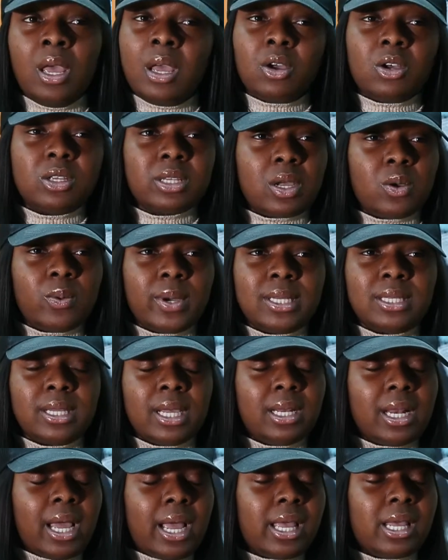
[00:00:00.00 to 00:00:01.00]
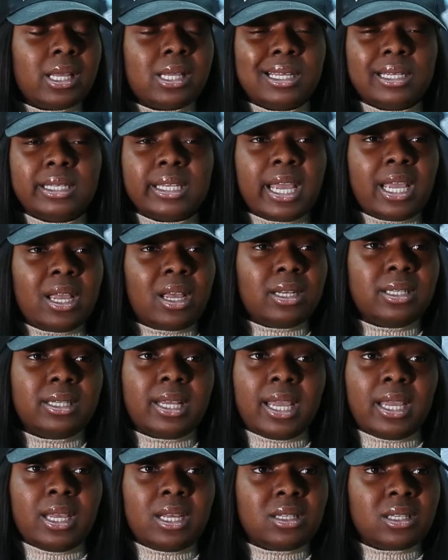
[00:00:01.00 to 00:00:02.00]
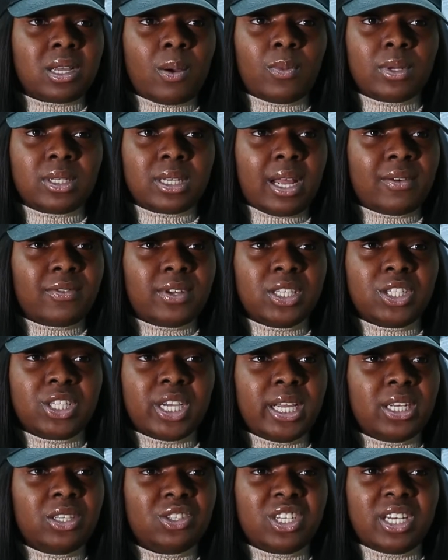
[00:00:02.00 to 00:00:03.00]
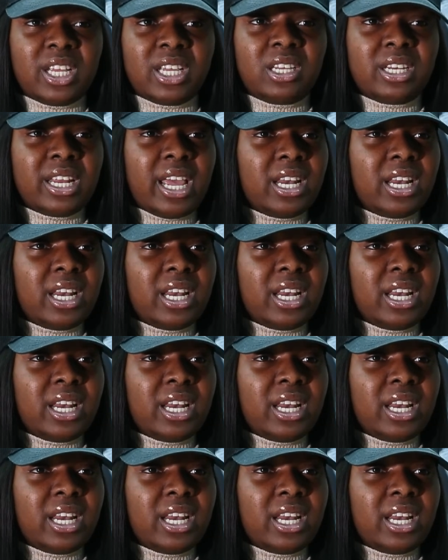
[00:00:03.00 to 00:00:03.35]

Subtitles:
Because I always say, like, it can take a day and someone's life can change and they could